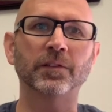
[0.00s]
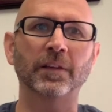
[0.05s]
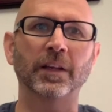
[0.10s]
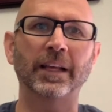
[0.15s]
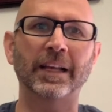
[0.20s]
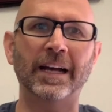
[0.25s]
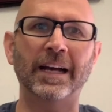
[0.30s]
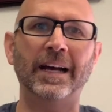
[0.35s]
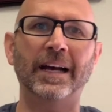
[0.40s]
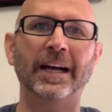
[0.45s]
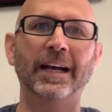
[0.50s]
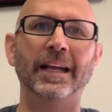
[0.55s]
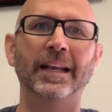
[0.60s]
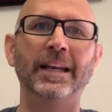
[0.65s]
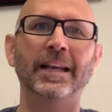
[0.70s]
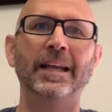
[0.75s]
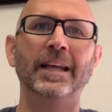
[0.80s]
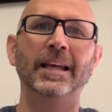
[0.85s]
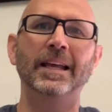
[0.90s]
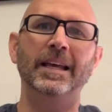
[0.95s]
to God
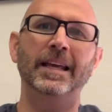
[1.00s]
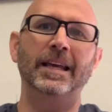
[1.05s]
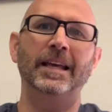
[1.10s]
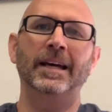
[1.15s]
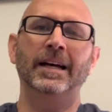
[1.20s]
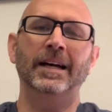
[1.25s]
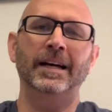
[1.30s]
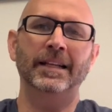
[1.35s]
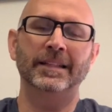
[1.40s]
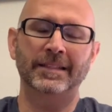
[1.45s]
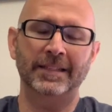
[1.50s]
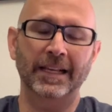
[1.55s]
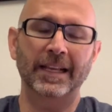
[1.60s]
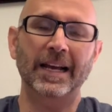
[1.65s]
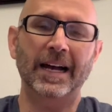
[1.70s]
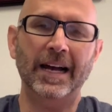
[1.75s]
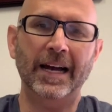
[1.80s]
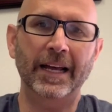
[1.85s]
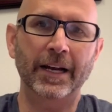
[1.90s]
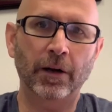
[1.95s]

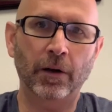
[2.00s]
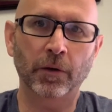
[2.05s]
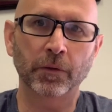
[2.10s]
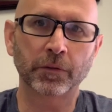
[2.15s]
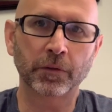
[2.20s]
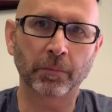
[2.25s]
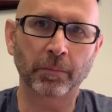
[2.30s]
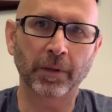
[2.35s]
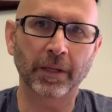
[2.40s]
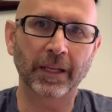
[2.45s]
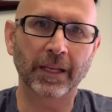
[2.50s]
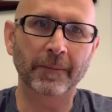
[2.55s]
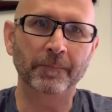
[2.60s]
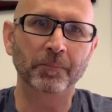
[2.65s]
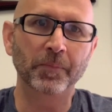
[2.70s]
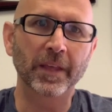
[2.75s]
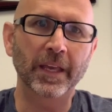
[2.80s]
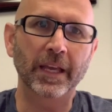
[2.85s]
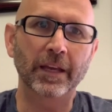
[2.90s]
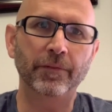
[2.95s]
ultimately.
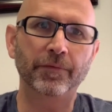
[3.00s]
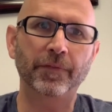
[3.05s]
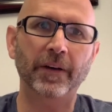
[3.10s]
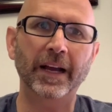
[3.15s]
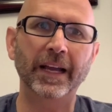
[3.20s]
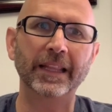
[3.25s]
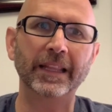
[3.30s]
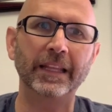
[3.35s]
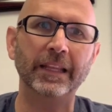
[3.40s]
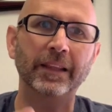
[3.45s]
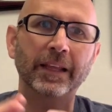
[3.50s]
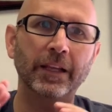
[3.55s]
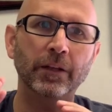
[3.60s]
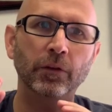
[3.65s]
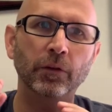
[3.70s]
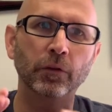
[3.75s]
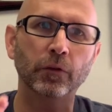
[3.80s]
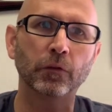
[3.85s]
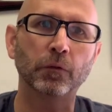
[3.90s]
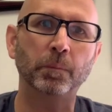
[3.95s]
And finally, that
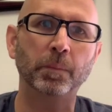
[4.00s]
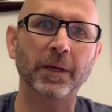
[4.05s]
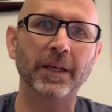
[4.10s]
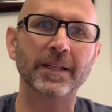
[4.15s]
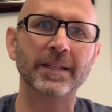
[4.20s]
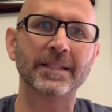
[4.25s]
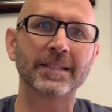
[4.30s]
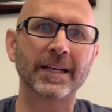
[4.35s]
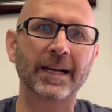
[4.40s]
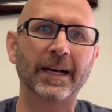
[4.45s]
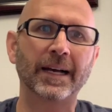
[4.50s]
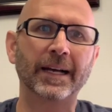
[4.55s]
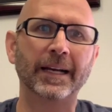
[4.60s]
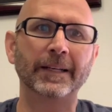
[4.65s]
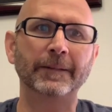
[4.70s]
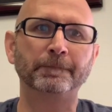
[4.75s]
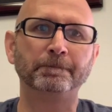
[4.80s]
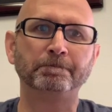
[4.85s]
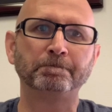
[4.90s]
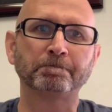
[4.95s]
you spend
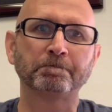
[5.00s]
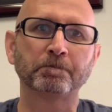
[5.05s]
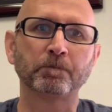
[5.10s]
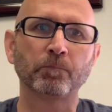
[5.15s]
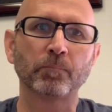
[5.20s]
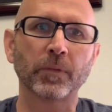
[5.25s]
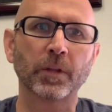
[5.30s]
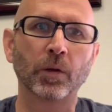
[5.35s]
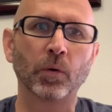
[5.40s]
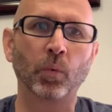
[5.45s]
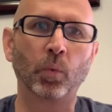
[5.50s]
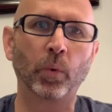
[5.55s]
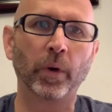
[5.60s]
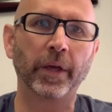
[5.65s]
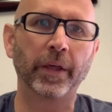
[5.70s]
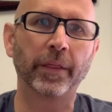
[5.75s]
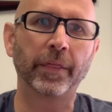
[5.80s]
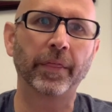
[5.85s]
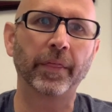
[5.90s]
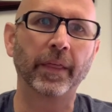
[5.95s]
time
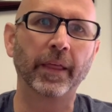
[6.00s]
with